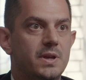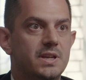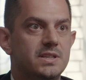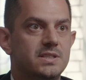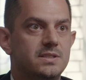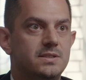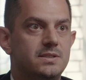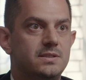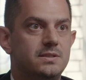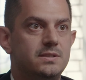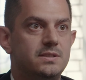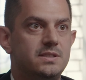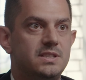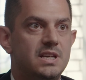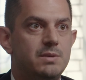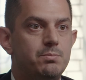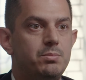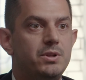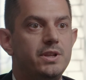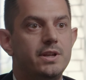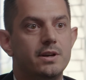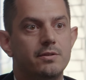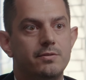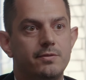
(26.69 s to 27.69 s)
is
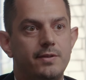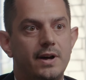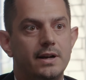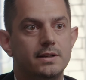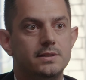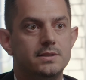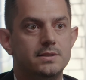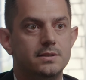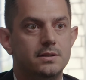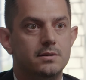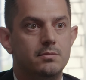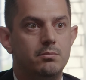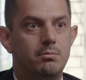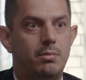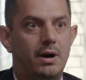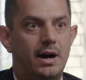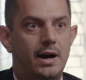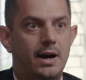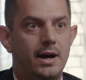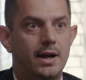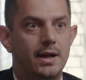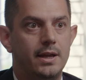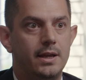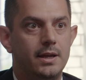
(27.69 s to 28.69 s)
deeply affected
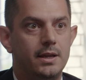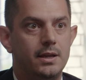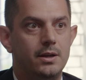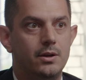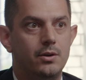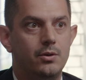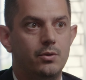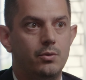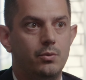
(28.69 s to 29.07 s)
by